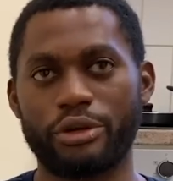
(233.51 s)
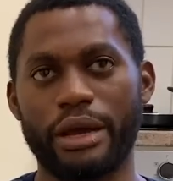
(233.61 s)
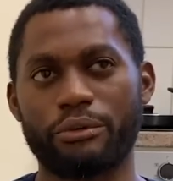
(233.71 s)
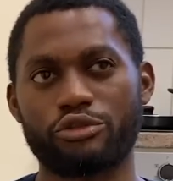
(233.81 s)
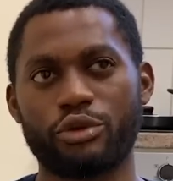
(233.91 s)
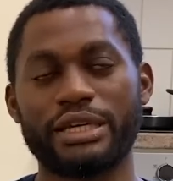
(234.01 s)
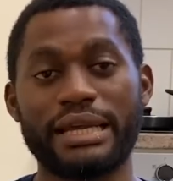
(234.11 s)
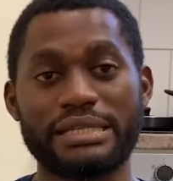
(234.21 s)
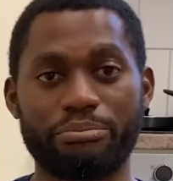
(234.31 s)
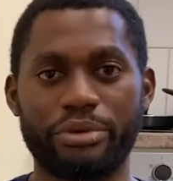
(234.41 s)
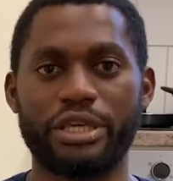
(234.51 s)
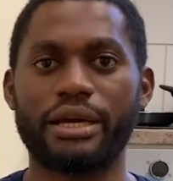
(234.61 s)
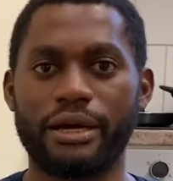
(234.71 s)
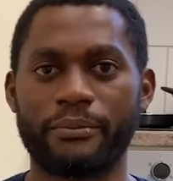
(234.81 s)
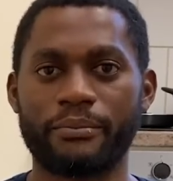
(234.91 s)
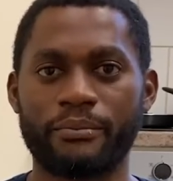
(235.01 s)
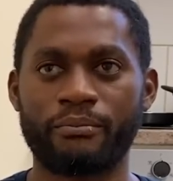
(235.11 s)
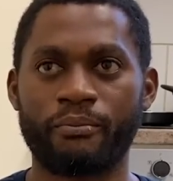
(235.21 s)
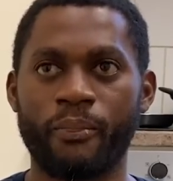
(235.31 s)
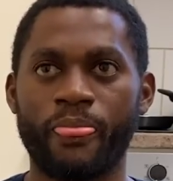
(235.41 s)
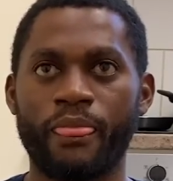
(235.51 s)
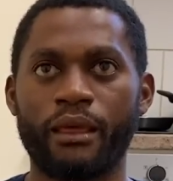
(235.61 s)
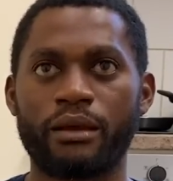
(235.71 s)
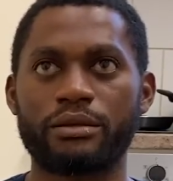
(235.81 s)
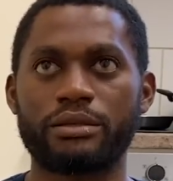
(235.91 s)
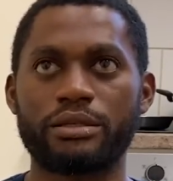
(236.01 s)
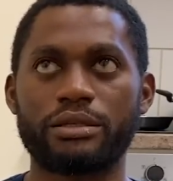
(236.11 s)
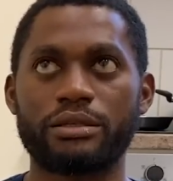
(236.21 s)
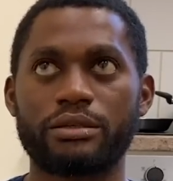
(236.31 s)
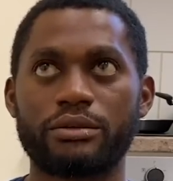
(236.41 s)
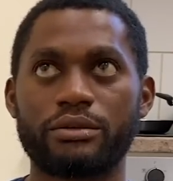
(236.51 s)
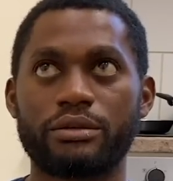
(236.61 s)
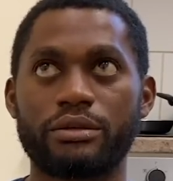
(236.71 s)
I was working as a picker. The